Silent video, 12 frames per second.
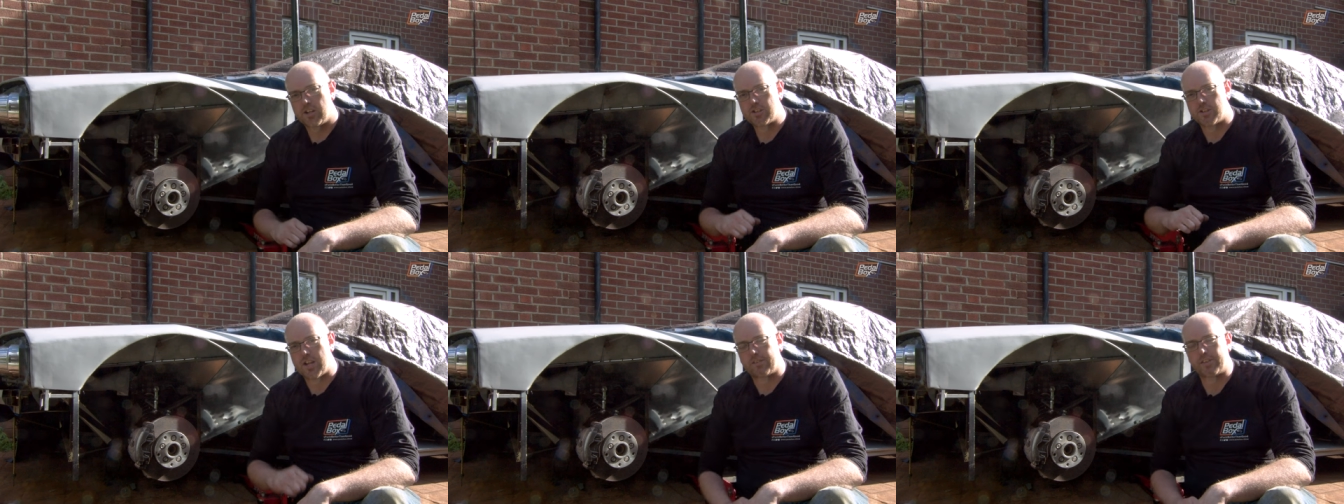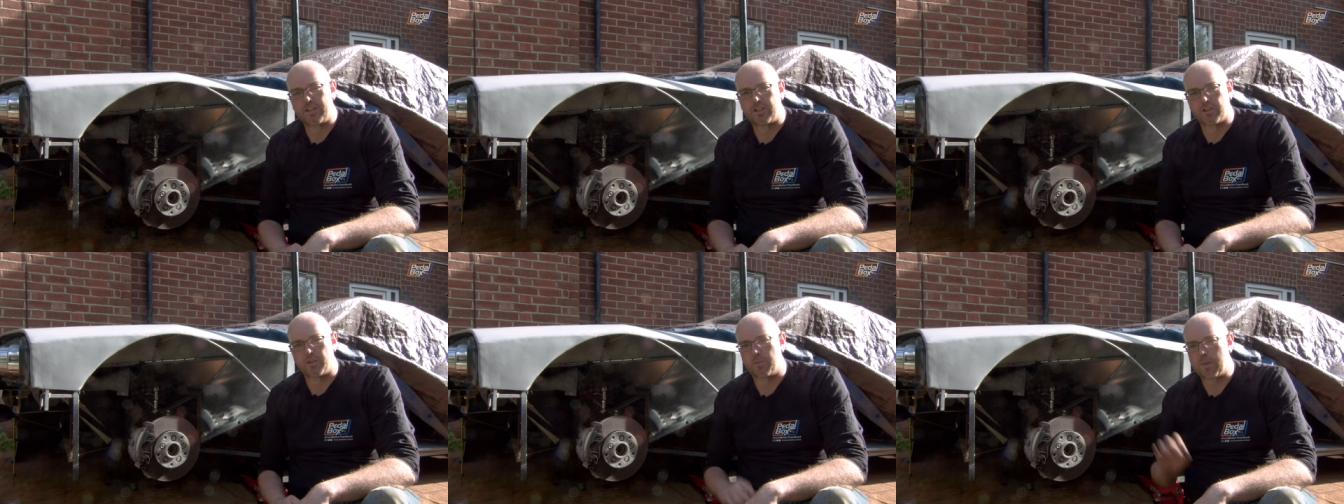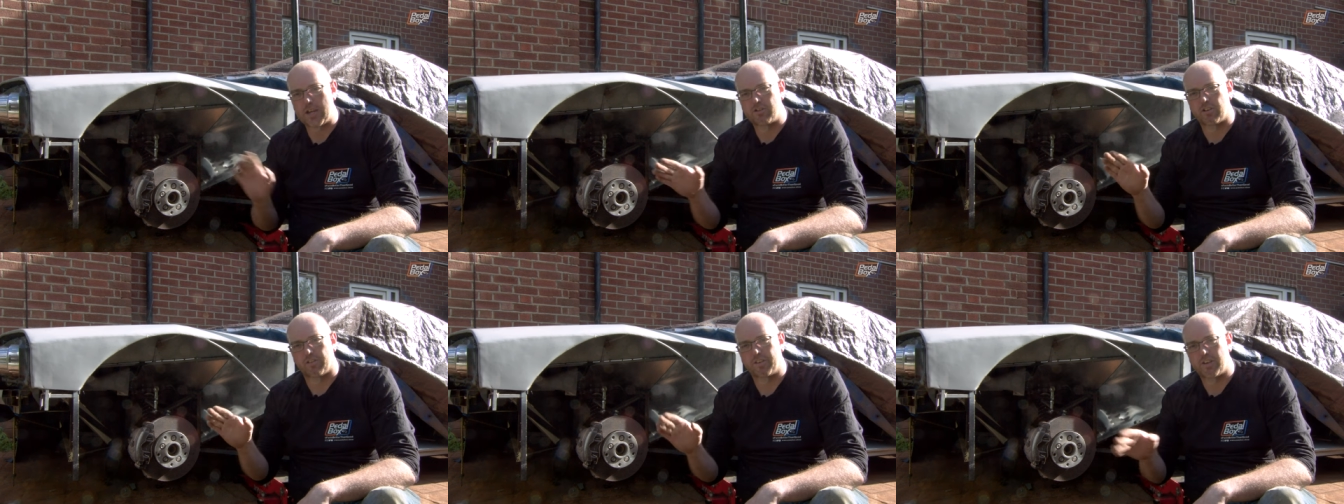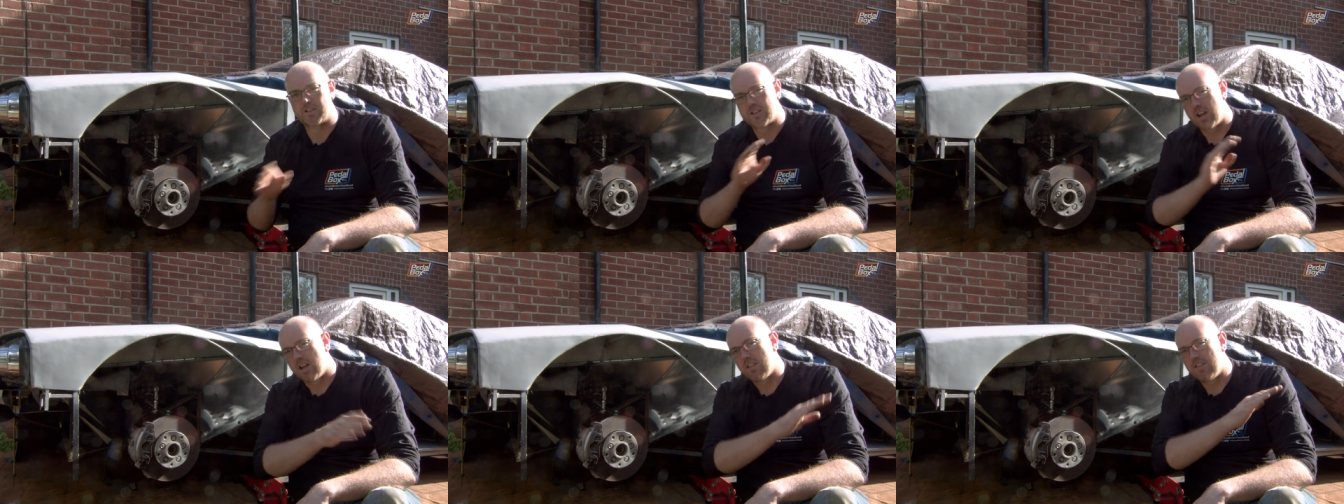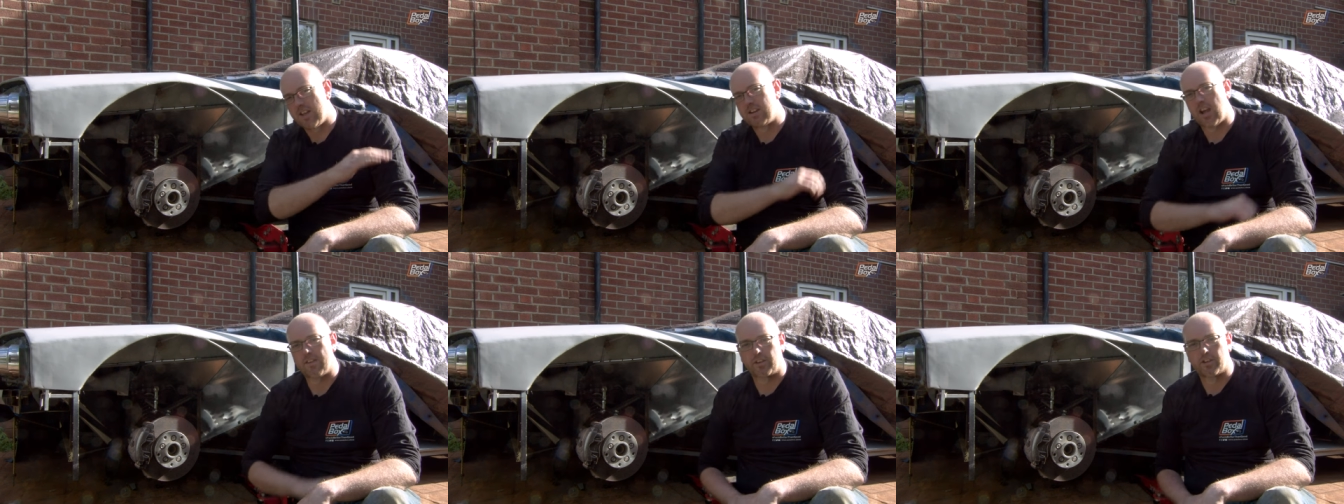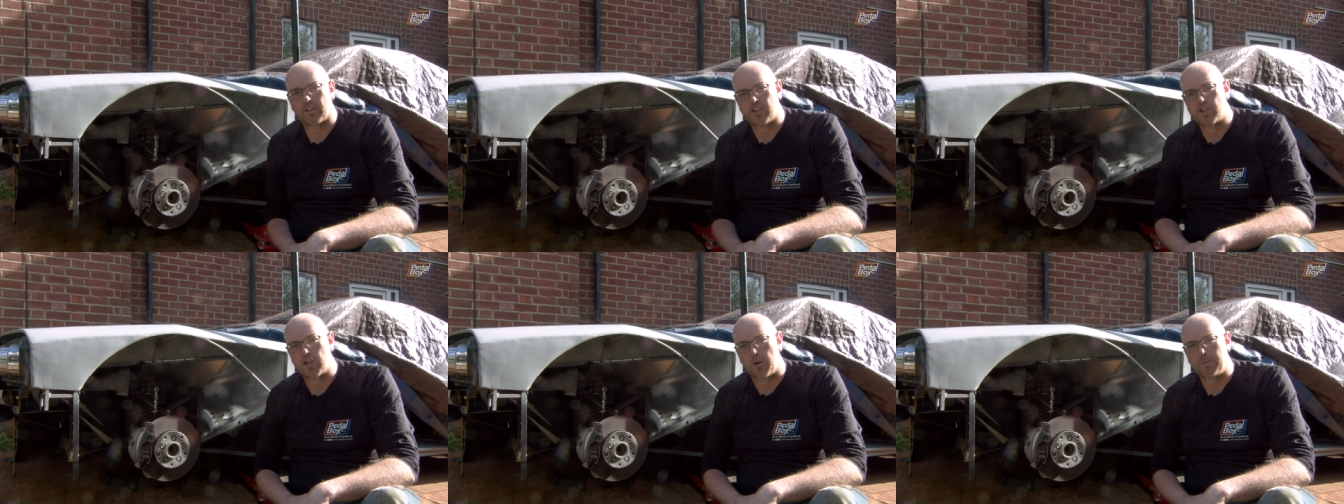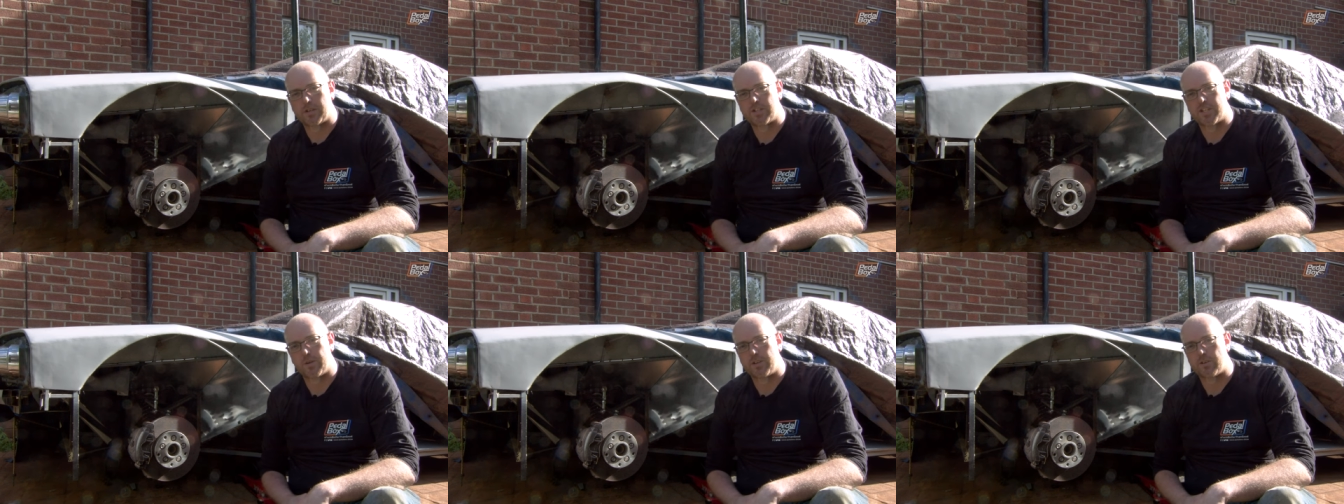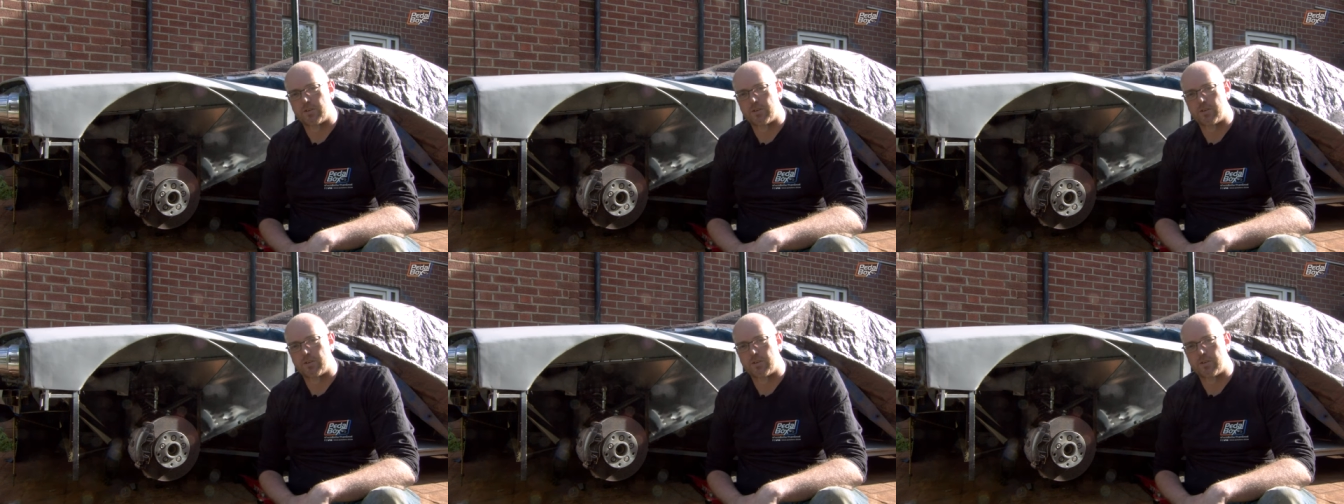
So definitely do Patreon first, then have a look at the shop and see what